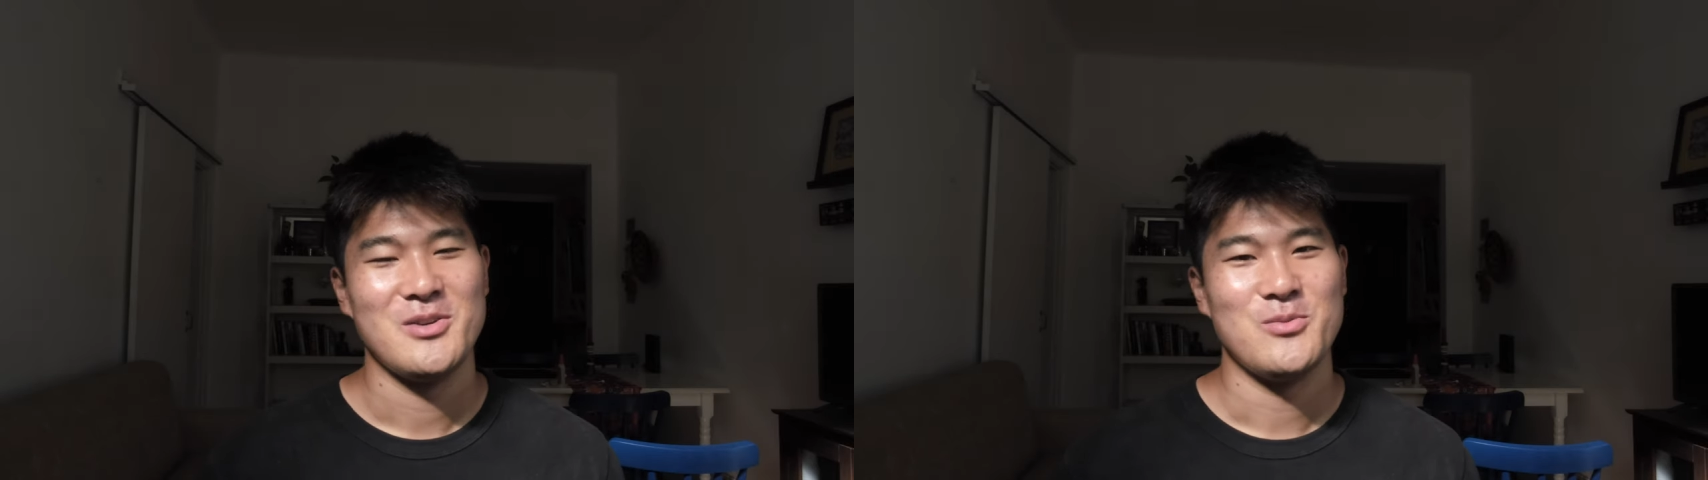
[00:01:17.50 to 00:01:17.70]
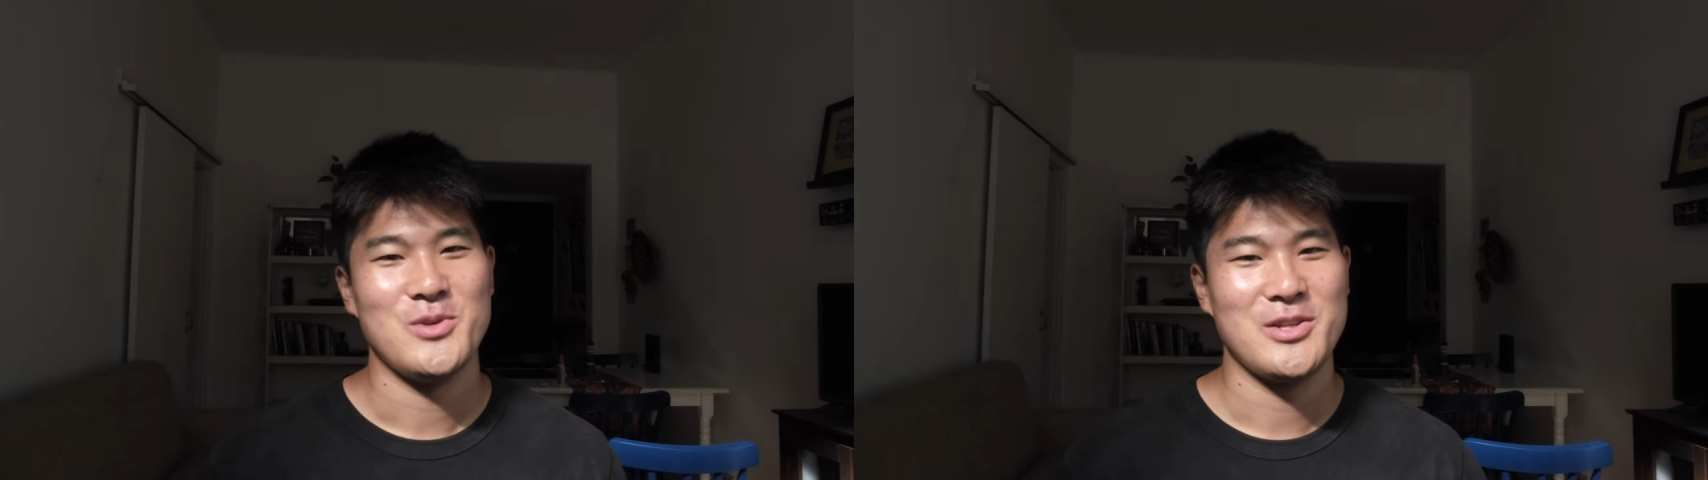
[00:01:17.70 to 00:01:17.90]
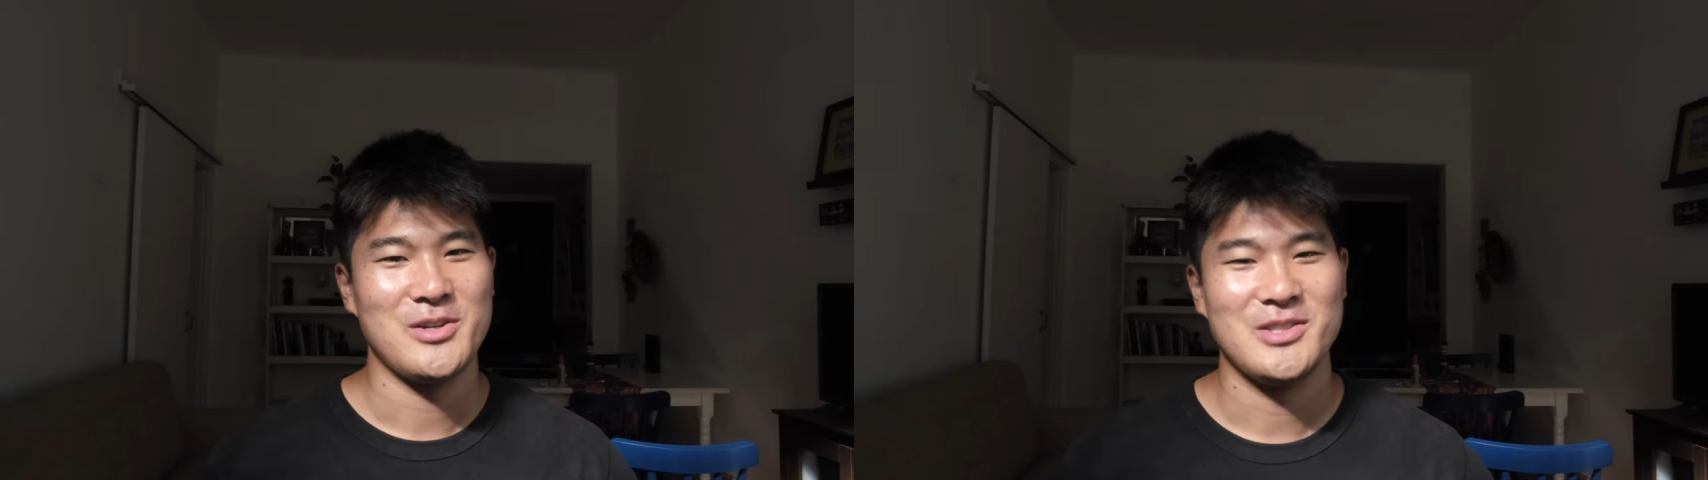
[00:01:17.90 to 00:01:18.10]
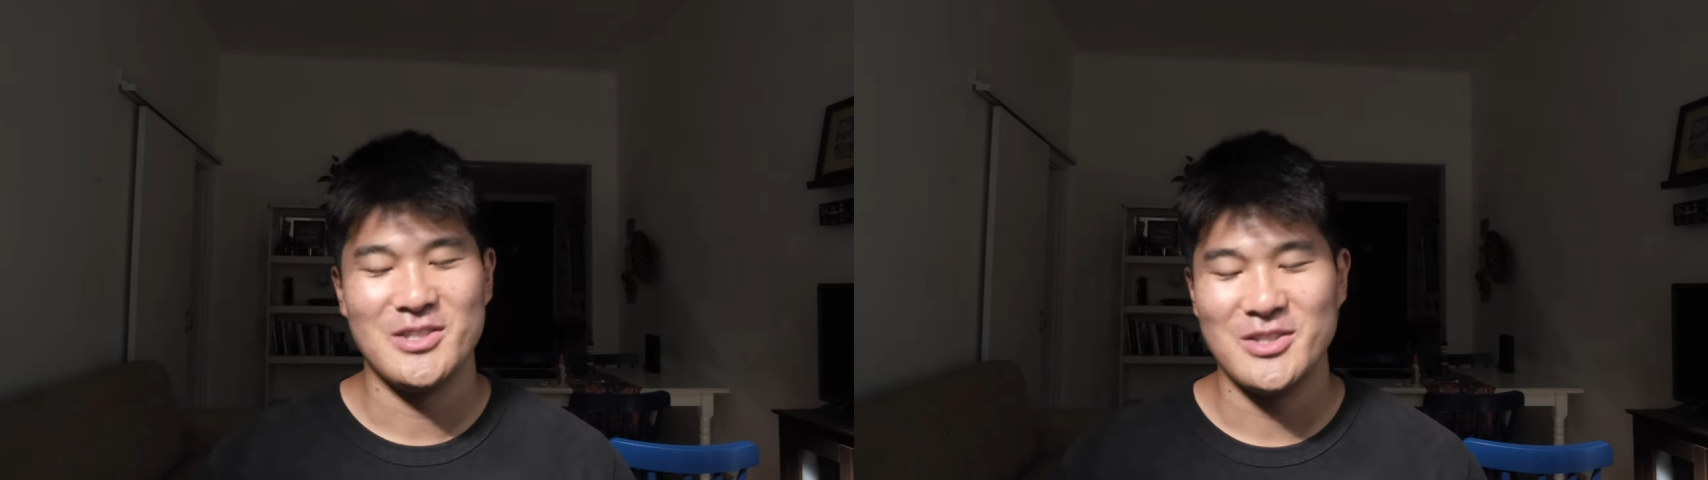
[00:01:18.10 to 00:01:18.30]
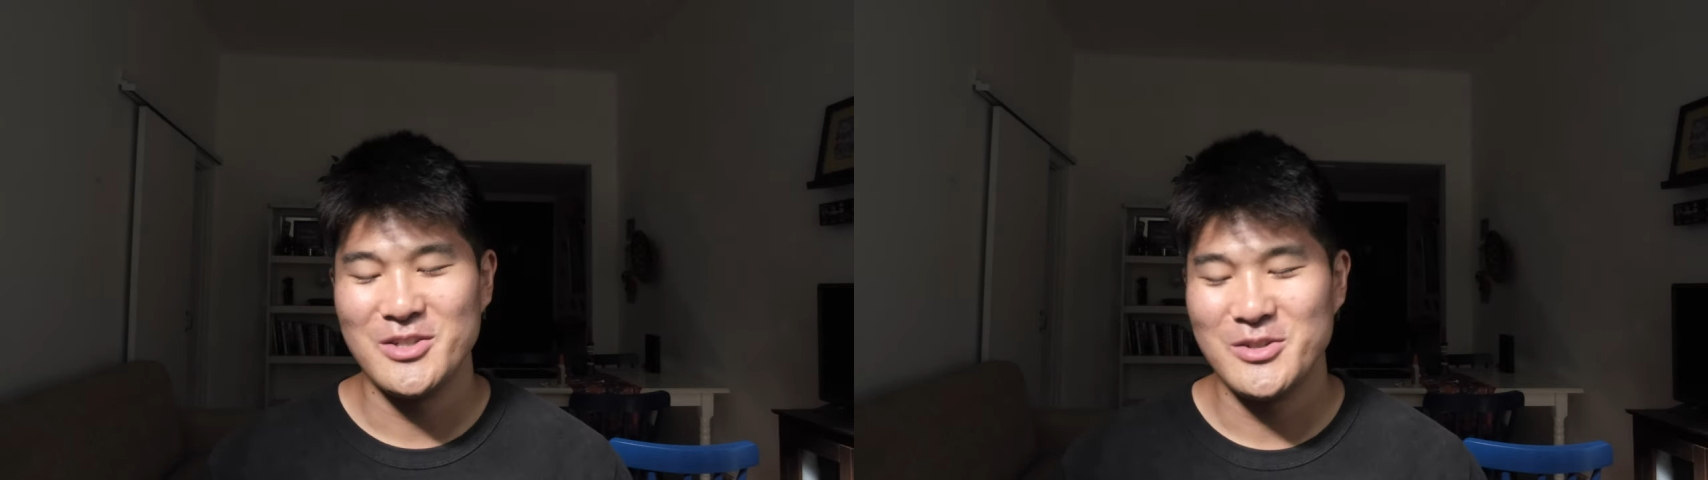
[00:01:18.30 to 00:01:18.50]
what there is to
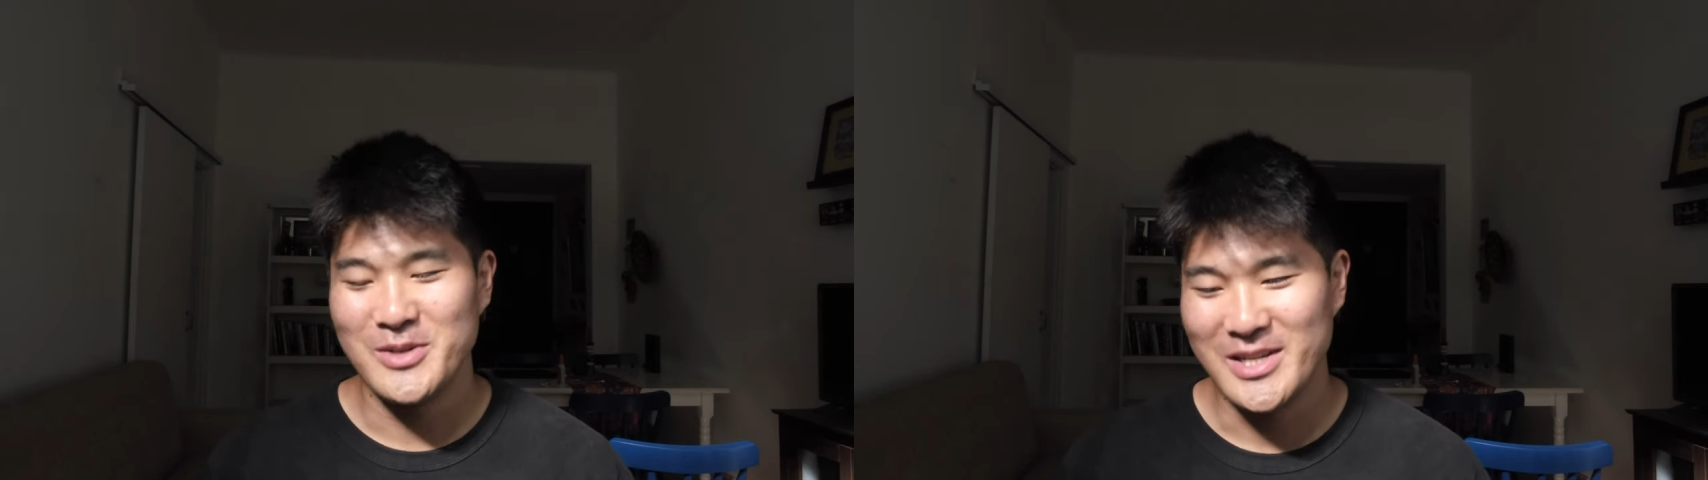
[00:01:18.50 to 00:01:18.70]
do